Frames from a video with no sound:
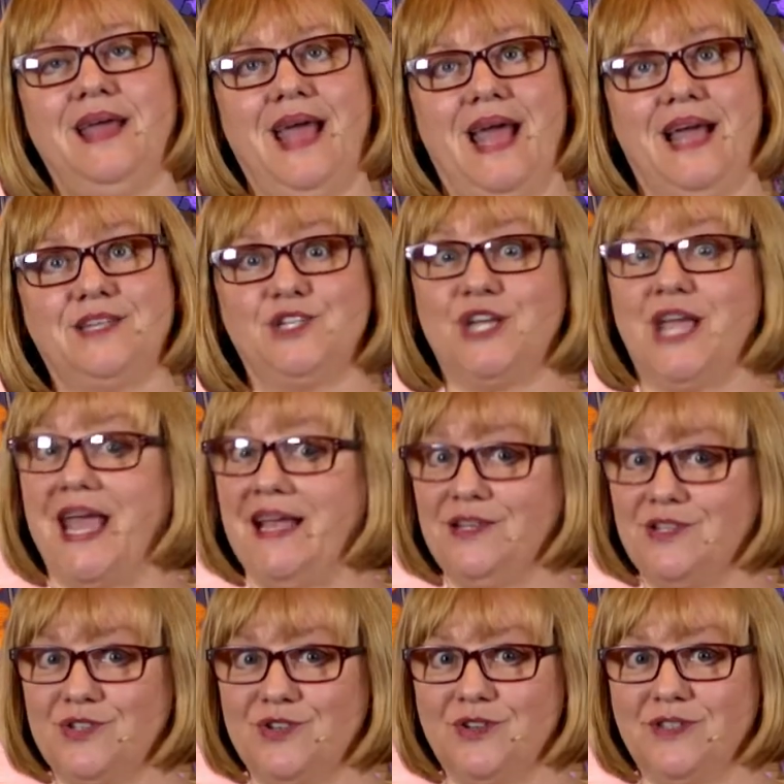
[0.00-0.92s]

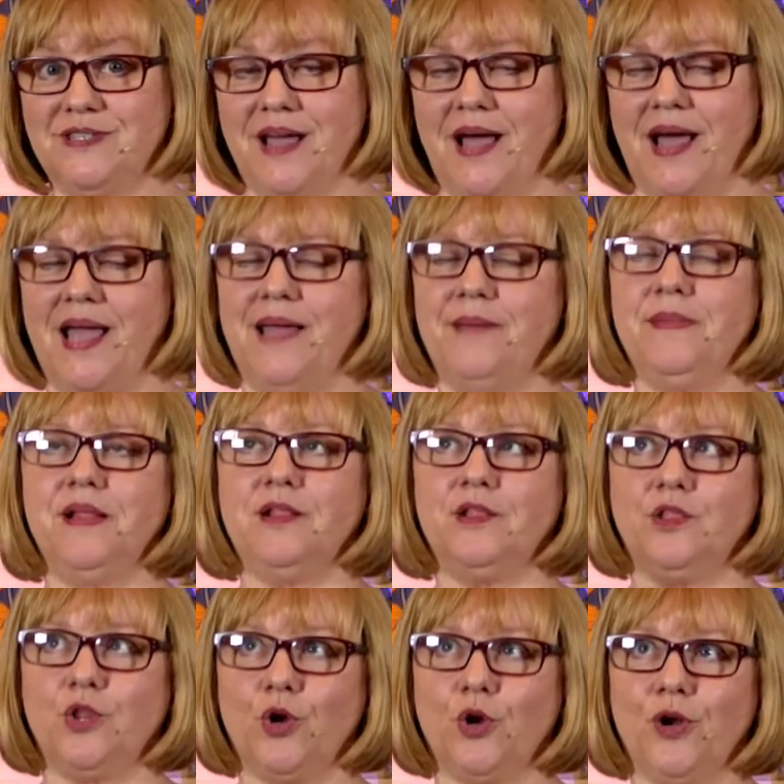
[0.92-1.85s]
educational time
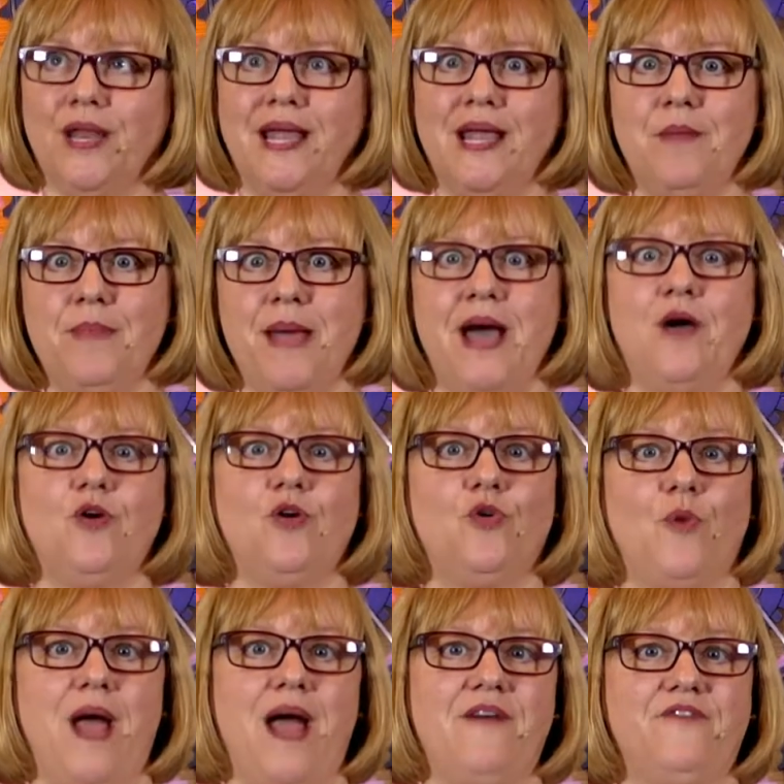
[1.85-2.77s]
learning about
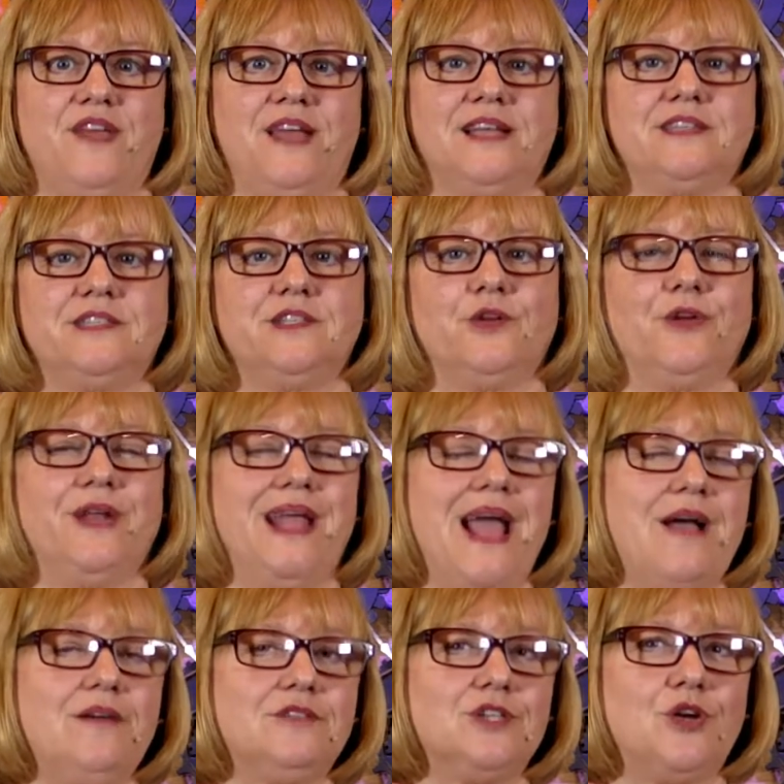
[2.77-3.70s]
graphics, learning
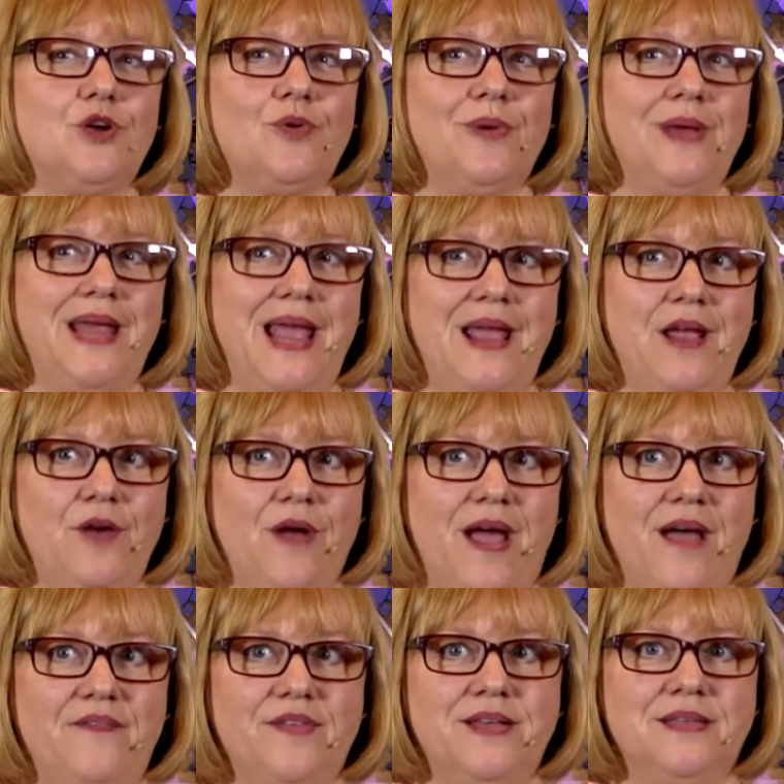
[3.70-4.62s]
how to create
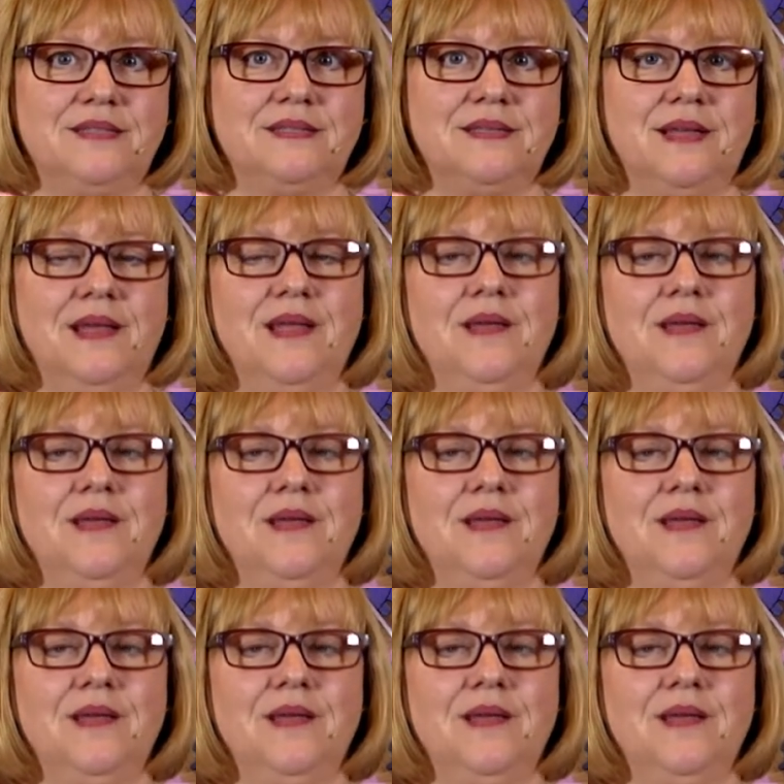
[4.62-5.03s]
graphics,